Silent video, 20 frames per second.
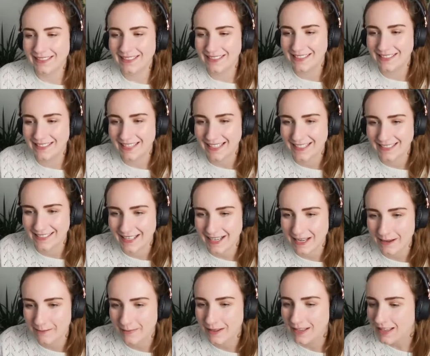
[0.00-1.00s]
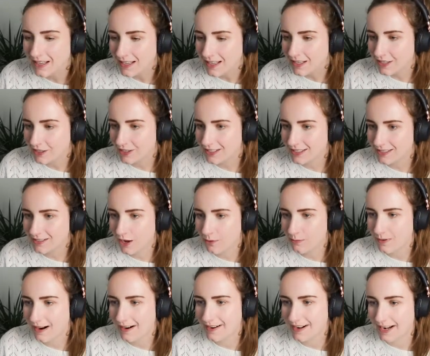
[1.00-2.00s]
she's not
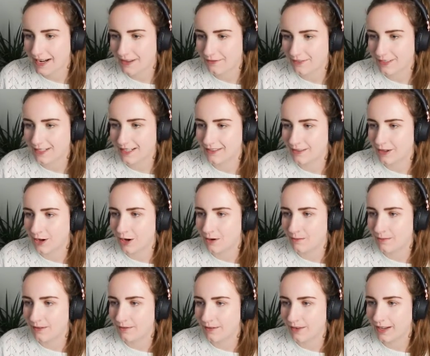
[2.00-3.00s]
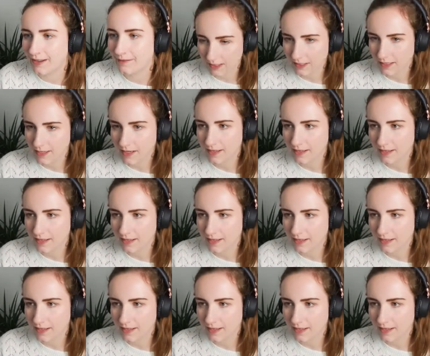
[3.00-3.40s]
wearing anything in the hot weather.